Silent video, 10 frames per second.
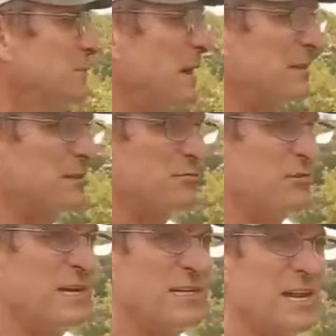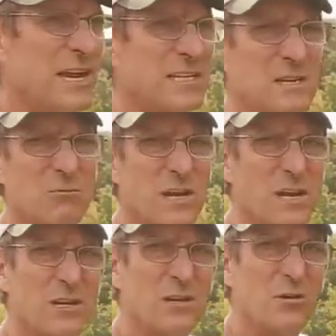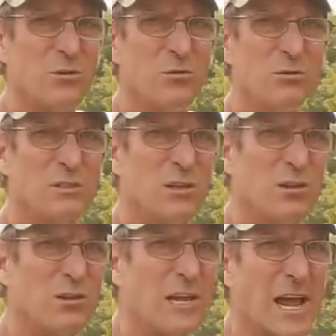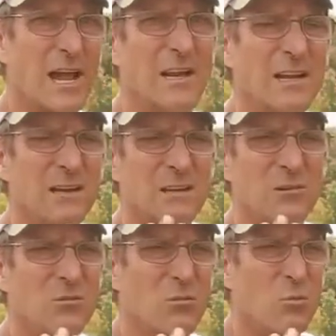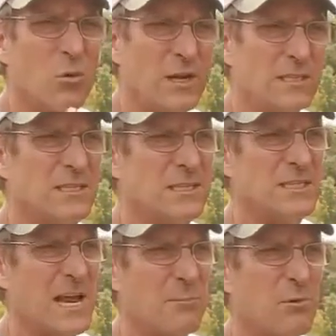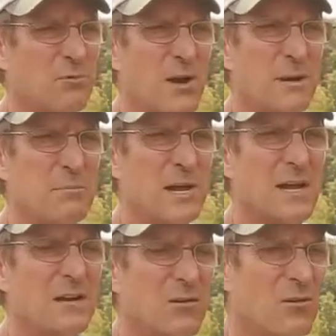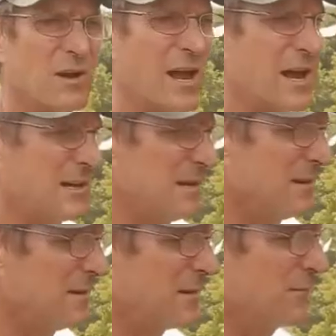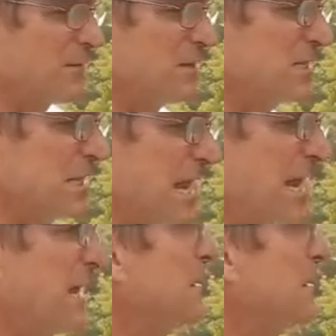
about 3 things that we can do to look at, is this apple ripe yet or not? The first thing,